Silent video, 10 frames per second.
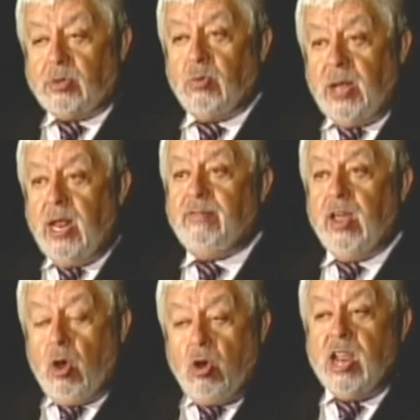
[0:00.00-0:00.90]
to believe the
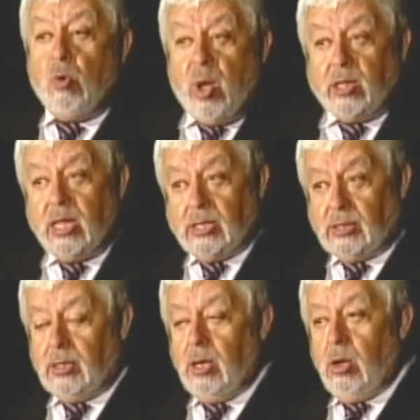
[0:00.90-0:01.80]
only
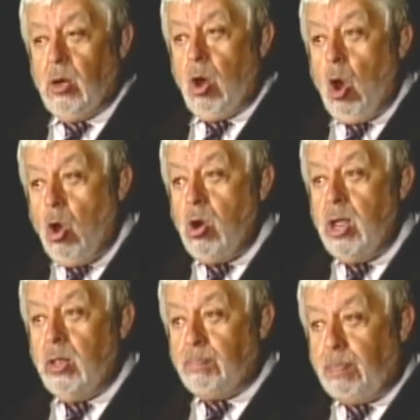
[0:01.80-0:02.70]
witness,
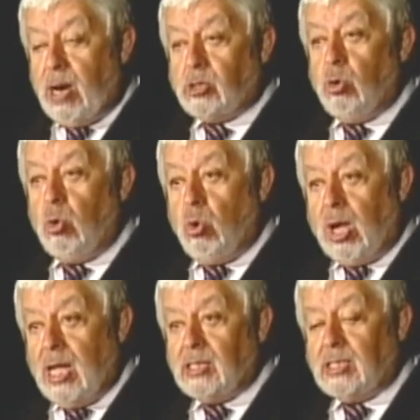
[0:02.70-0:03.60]
only person who
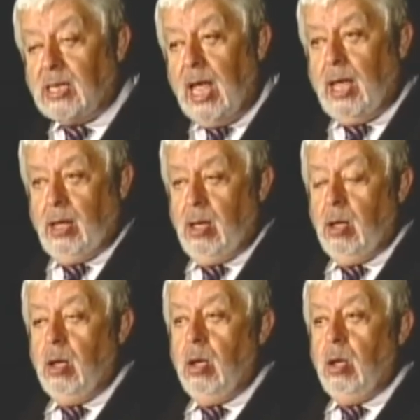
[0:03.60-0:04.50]
can say
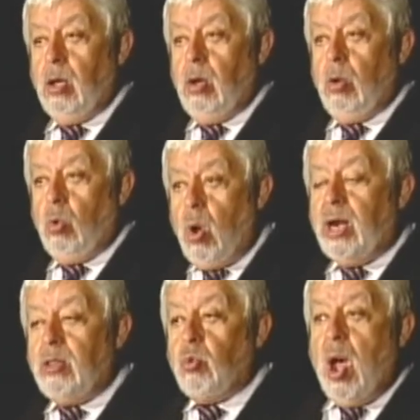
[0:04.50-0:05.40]
what
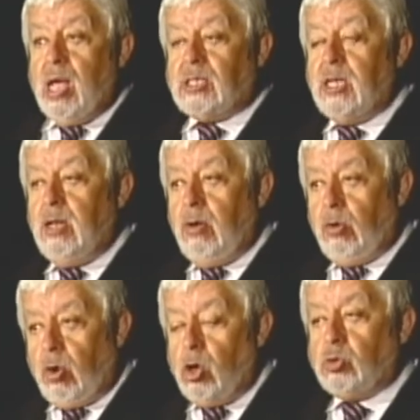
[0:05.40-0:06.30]
it was in
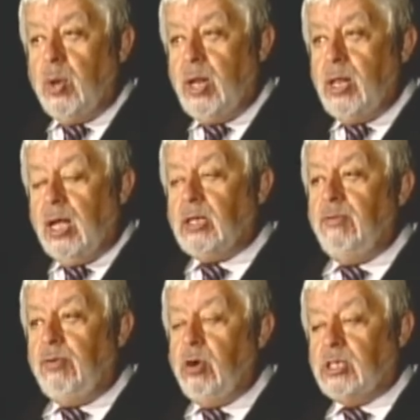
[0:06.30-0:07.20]
Roswell in
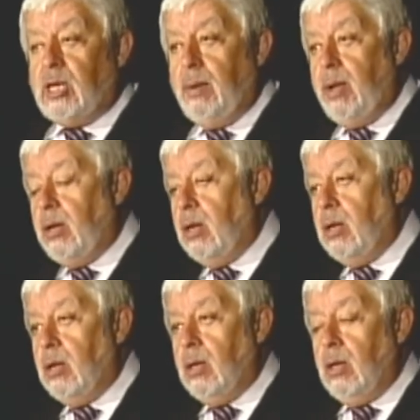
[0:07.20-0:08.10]
1947
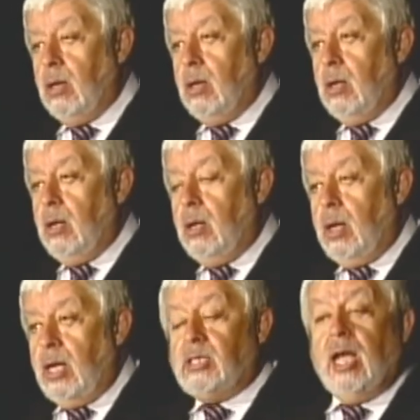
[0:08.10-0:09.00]

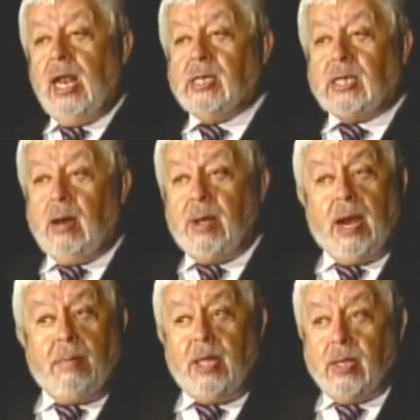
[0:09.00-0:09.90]
is Eleazar
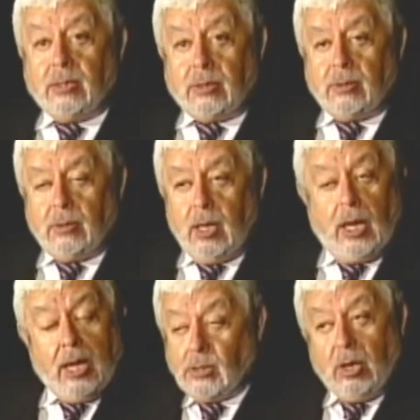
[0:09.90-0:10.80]
Benavides.
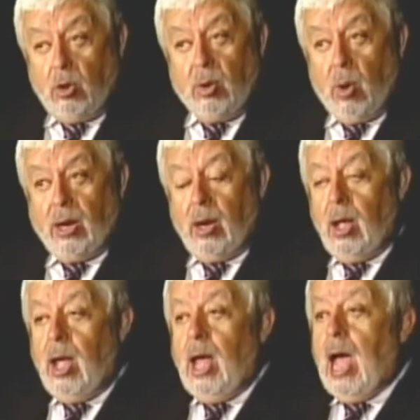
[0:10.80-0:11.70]
He is the only one.
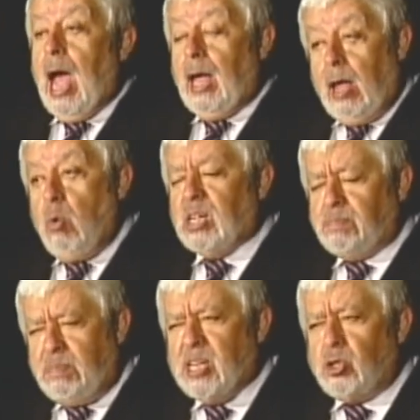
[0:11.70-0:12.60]
And he was
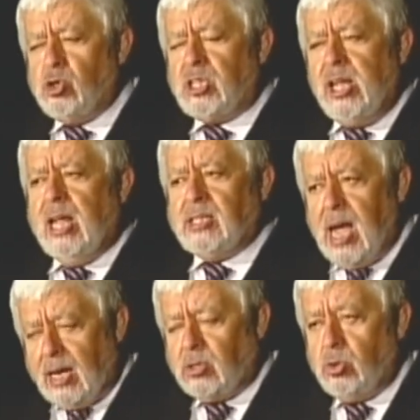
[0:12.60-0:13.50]
viciously
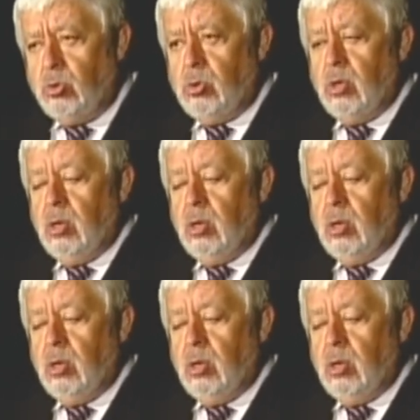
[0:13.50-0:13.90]
attacked too.